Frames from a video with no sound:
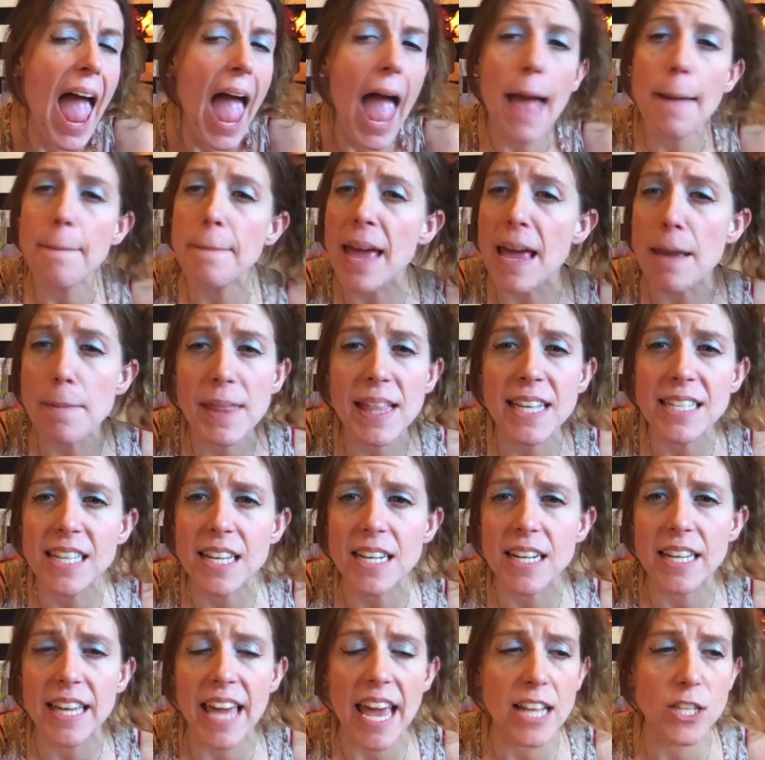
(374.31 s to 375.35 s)
And maybe this
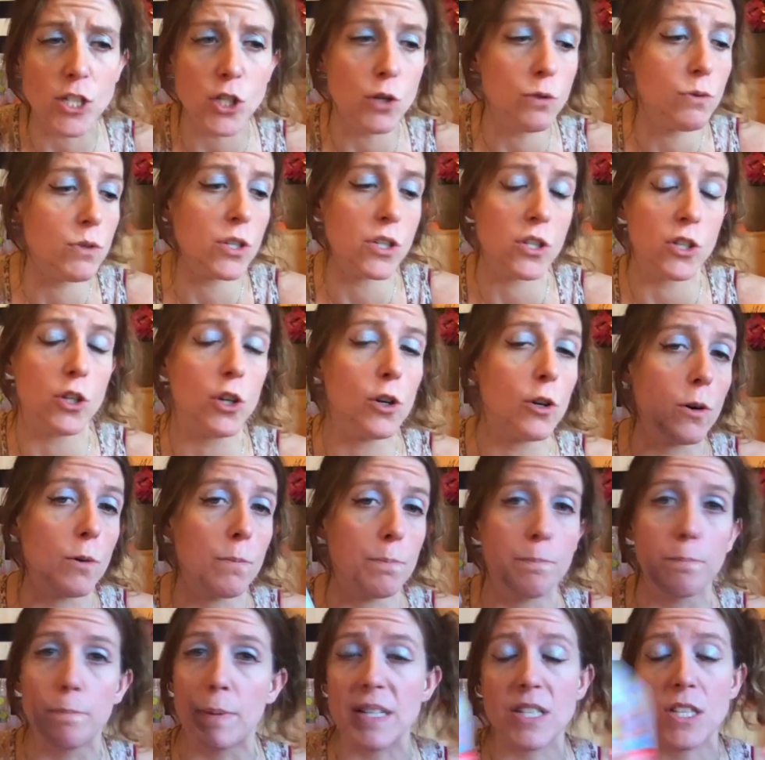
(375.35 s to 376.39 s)
indicates you're
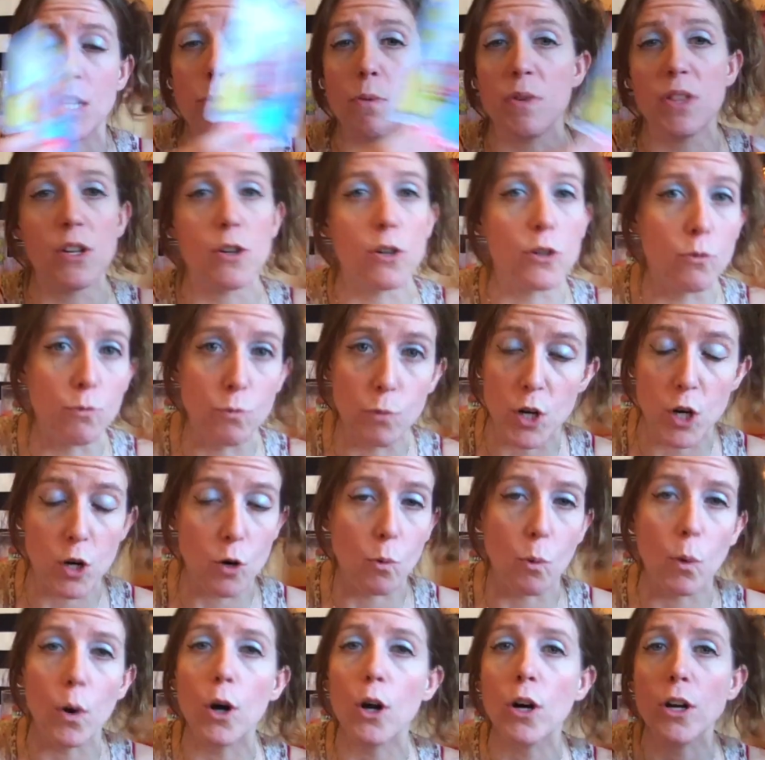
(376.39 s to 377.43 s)
busy with your
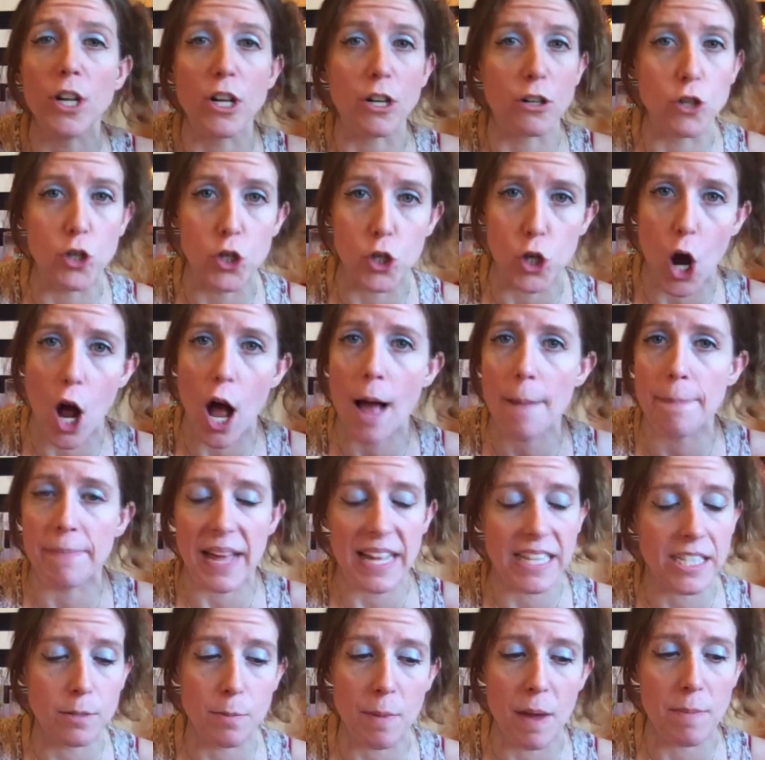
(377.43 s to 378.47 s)
work, your job.
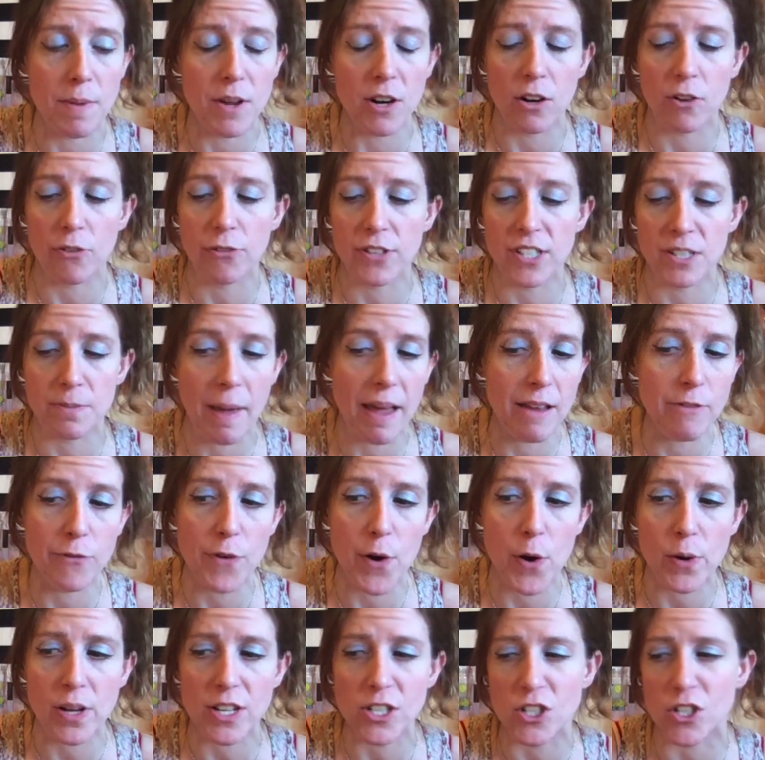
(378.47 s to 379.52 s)
That's maybe your main
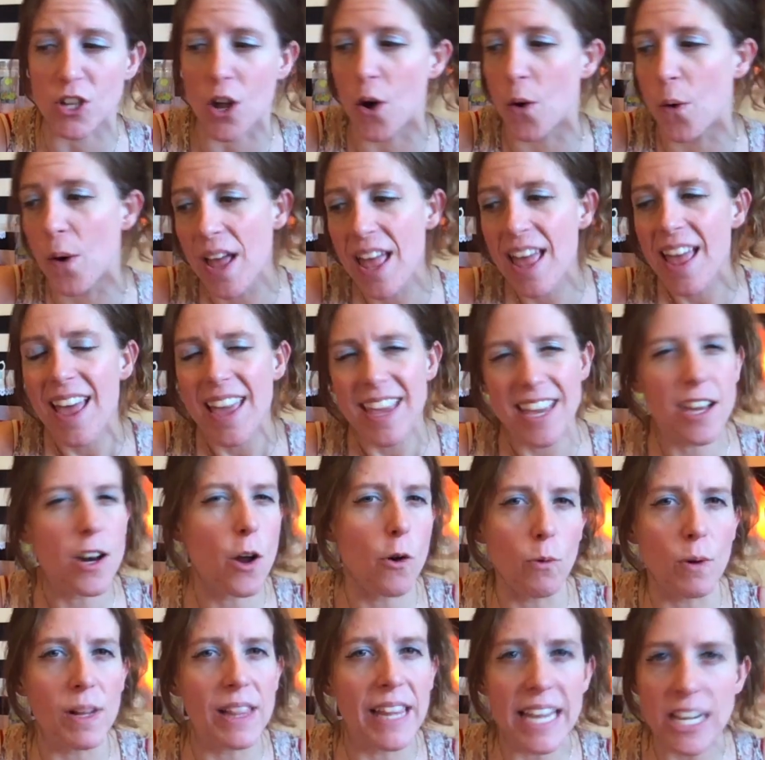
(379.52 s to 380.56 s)
focus. So, you
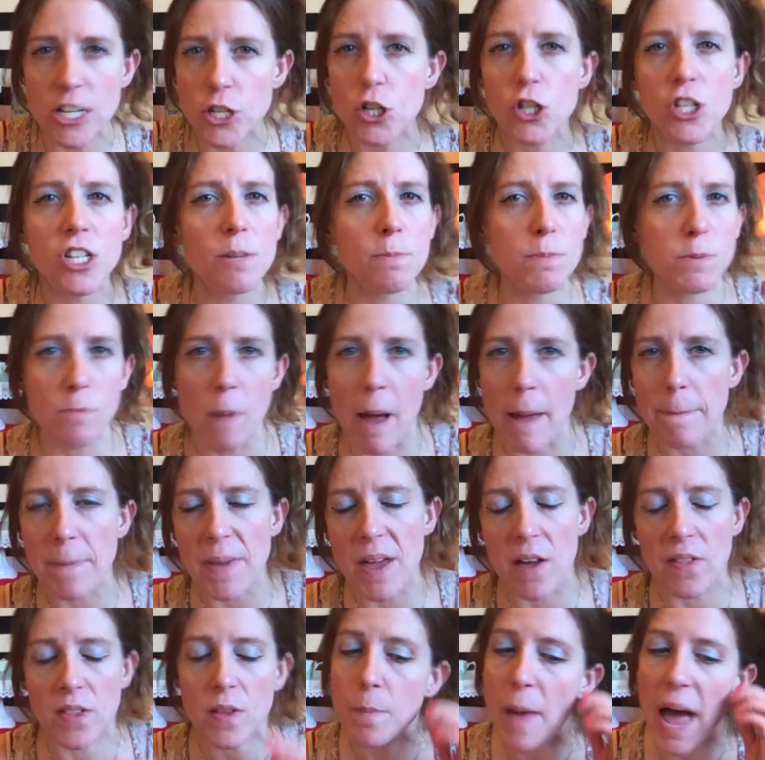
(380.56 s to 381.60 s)
know, relationships might
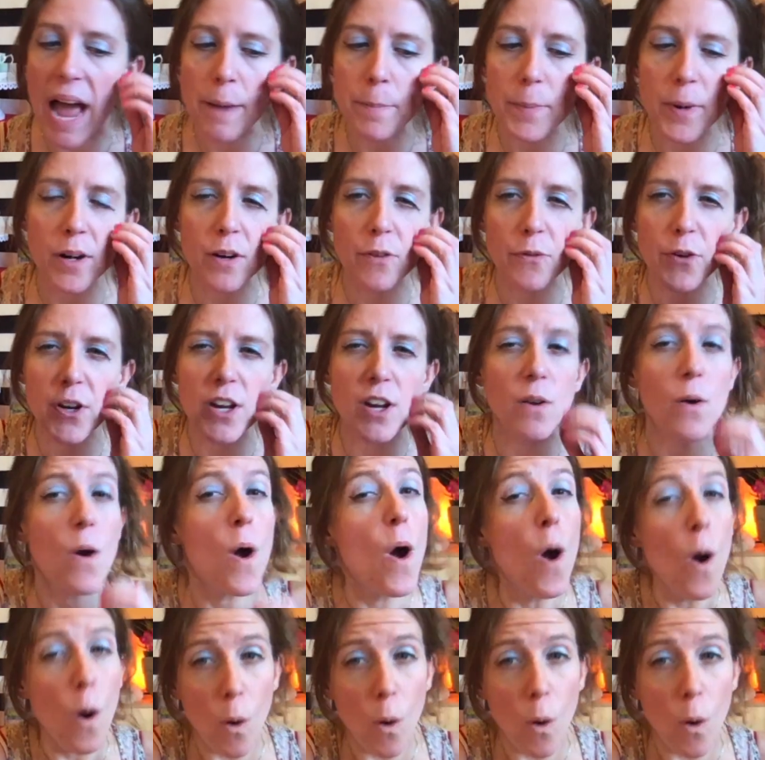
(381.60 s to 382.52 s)
be on the back burner for you.